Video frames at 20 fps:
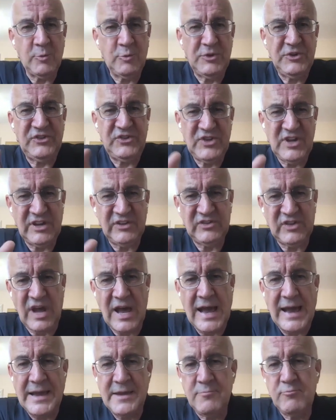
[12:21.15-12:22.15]
with
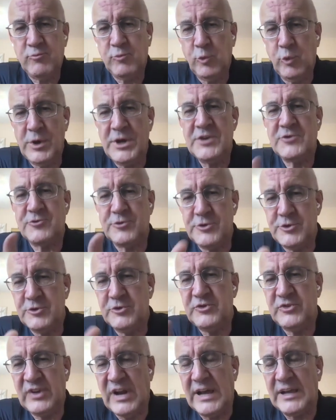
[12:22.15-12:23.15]
CSI, we
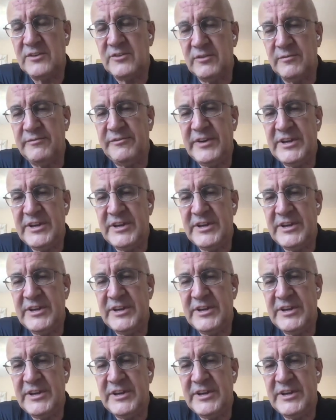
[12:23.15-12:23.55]
introduced like some